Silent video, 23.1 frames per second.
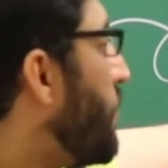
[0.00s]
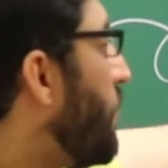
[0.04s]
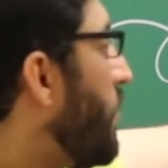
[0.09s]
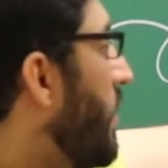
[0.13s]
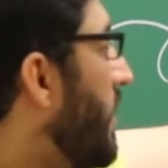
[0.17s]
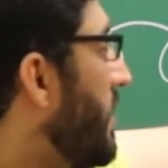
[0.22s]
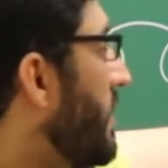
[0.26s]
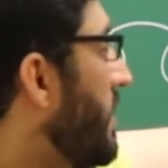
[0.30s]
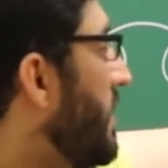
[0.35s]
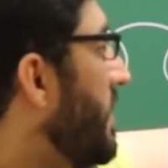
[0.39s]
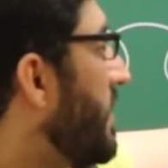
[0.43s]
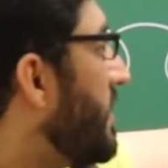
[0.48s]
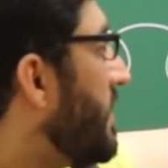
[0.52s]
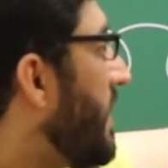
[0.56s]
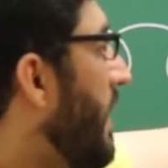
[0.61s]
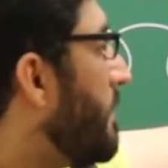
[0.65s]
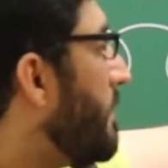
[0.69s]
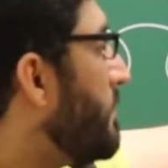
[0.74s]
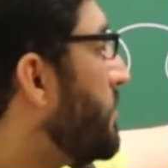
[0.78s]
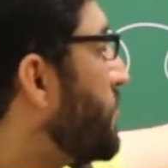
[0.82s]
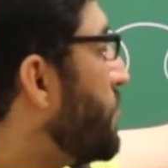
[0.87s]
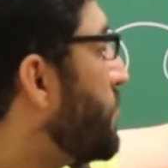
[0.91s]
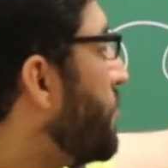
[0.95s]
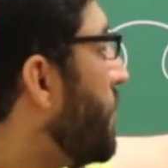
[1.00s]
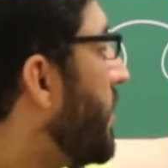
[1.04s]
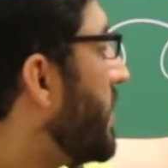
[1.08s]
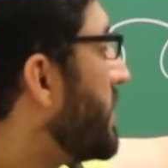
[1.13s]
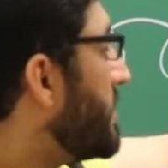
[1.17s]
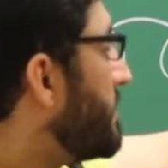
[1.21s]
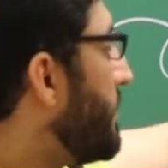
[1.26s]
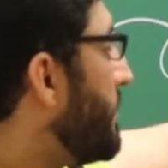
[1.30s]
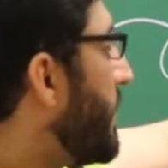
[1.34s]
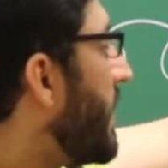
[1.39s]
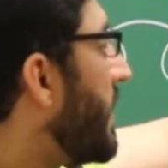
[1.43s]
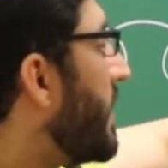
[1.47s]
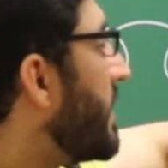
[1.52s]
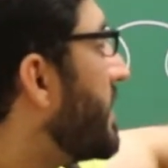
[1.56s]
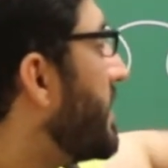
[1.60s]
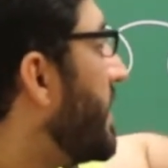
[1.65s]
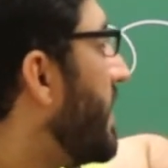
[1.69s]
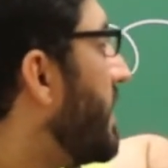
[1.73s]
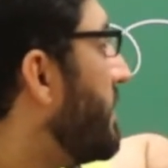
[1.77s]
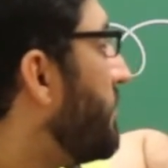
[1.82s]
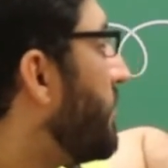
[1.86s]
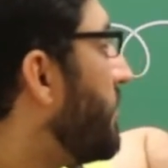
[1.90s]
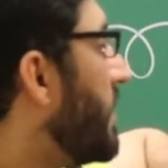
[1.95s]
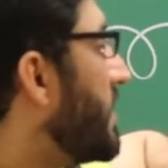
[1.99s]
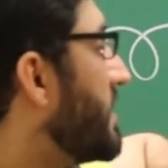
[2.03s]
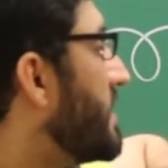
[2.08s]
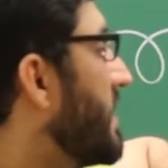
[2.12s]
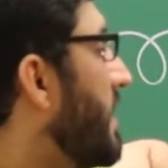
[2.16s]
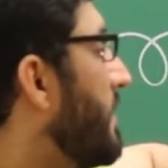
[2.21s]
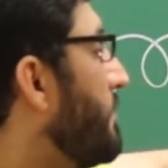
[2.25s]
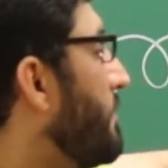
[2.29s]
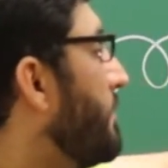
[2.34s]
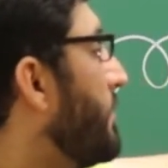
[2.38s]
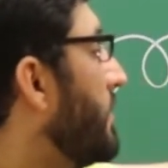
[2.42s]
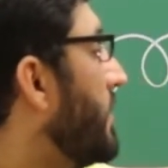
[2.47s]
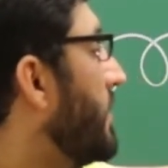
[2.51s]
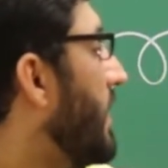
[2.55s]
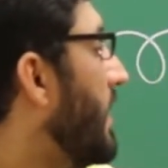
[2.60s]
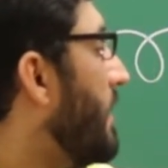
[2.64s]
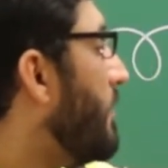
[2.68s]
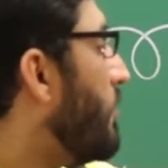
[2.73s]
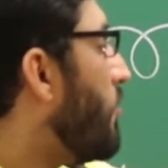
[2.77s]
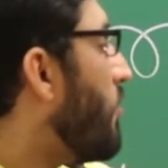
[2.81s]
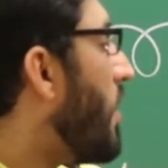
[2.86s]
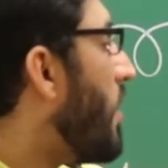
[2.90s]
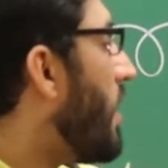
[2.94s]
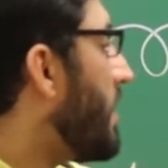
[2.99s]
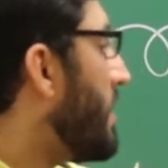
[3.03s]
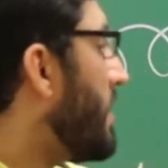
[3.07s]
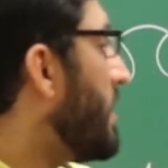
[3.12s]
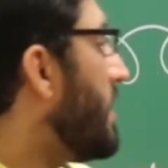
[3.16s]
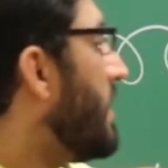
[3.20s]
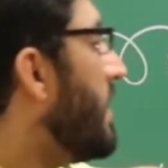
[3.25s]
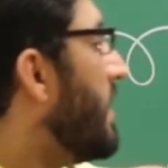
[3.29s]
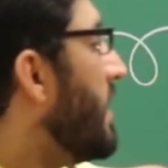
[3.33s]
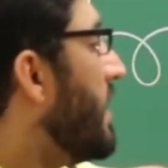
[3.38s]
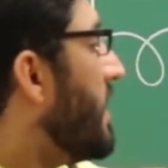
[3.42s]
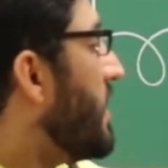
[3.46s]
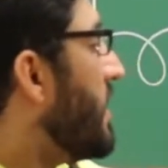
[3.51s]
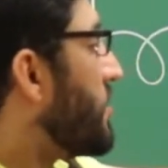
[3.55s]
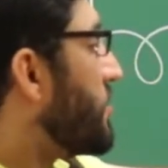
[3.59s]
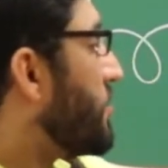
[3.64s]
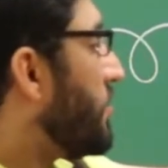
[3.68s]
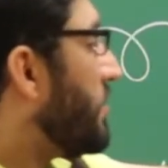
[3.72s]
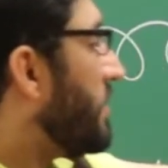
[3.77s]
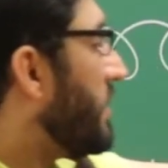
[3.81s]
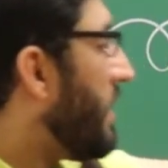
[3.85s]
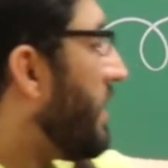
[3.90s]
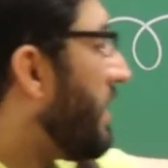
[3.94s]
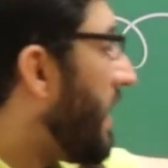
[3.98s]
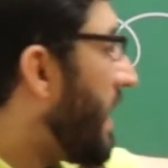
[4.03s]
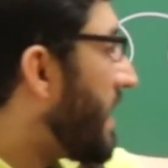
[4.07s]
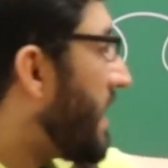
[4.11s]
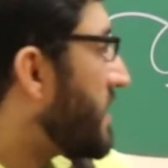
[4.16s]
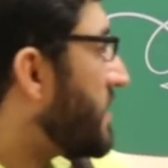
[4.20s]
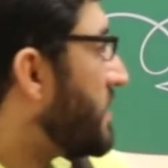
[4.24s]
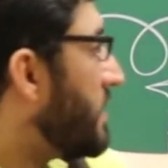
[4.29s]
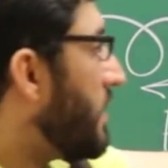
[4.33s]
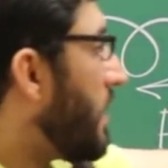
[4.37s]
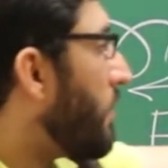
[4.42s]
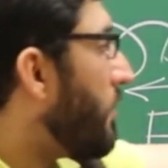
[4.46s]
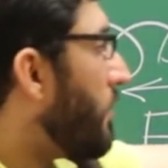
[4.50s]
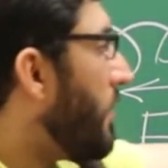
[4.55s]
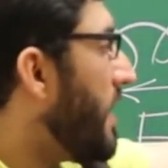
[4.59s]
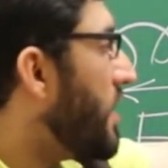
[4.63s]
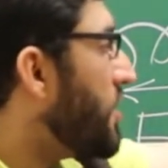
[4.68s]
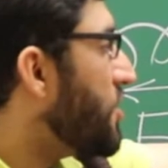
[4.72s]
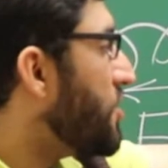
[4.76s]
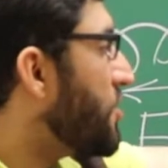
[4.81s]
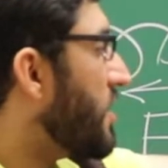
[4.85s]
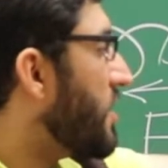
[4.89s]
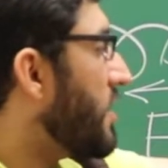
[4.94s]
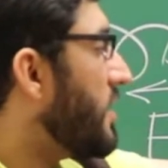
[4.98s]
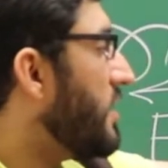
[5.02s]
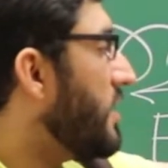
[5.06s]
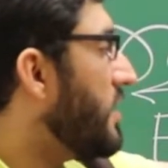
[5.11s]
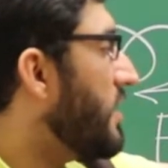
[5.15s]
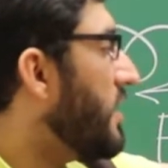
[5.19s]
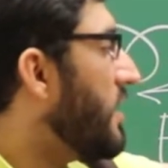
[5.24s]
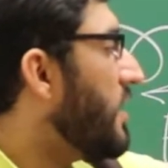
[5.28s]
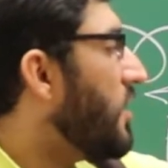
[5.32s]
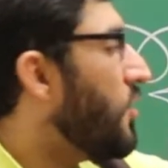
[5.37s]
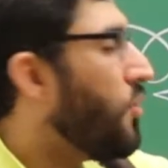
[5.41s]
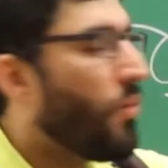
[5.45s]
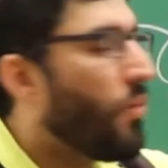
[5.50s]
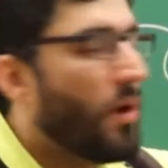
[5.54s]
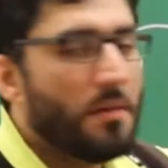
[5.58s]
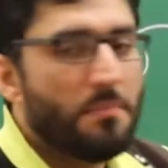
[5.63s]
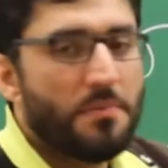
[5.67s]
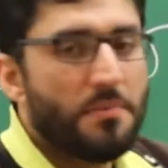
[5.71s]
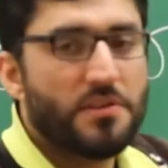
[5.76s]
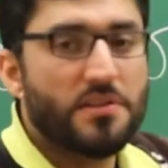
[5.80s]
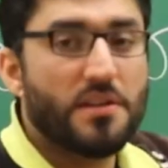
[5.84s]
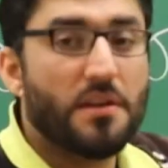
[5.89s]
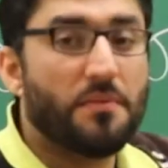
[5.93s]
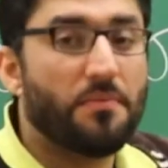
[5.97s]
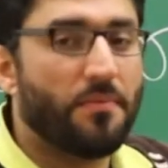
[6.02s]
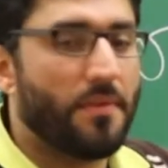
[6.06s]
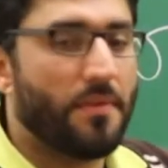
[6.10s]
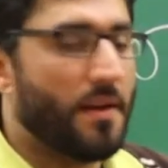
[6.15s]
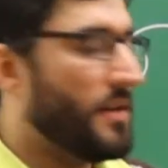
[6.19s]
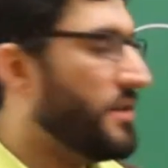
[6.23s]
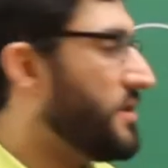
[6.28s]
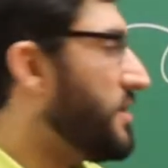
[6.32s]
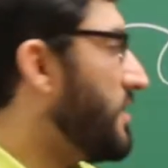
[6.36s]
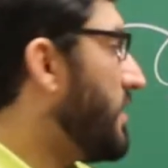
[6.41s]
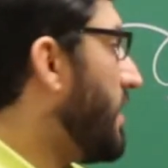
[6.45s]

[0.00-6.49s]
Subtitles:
one, m2 is bigger than, for example, m1, so the acceleration will be different,